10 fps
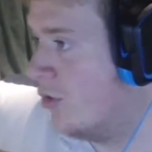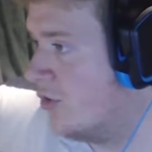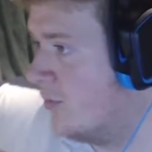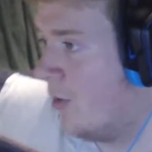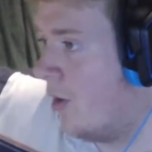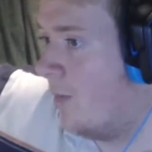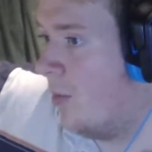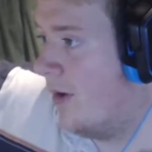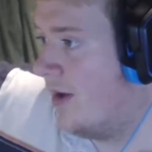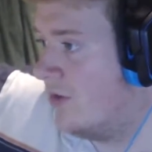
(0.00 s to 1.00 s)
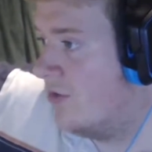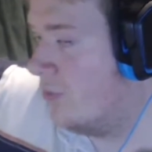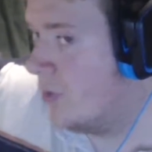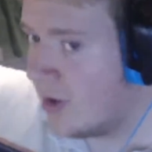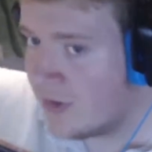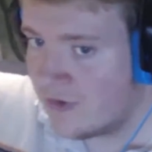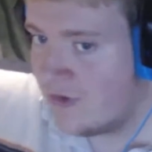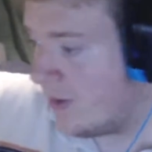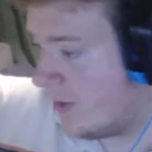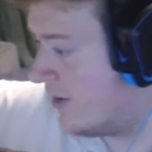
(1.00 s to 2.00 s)
plot point to another
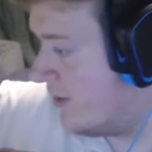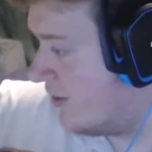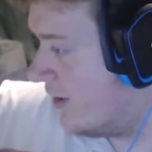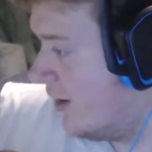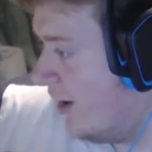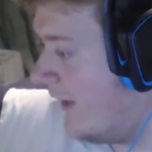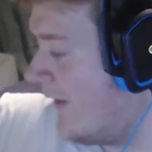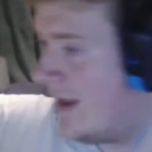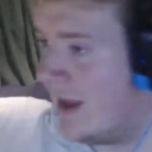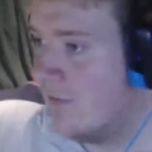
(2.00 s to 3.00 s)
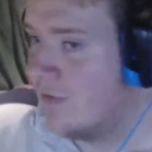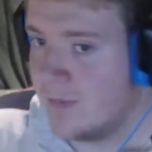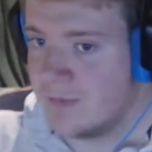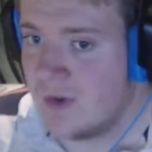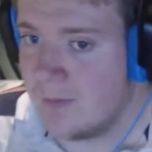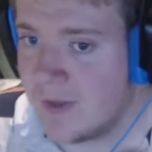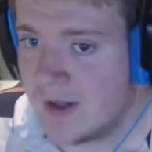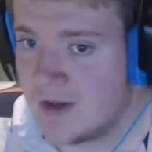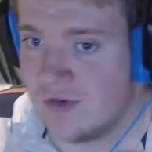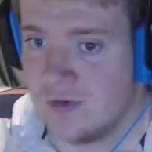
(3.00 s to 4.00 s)
series, and then give them
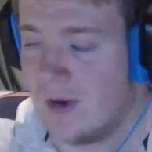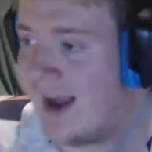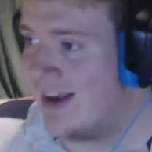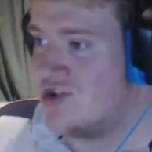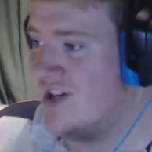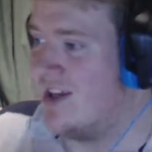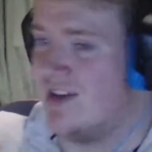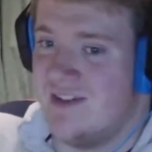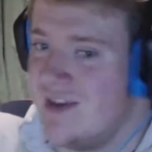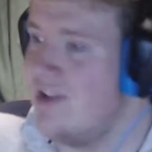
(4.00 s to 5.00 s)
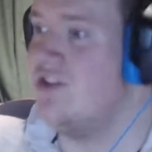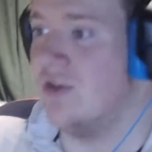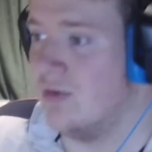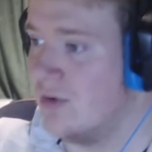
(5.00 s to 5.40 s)
something to actually continue.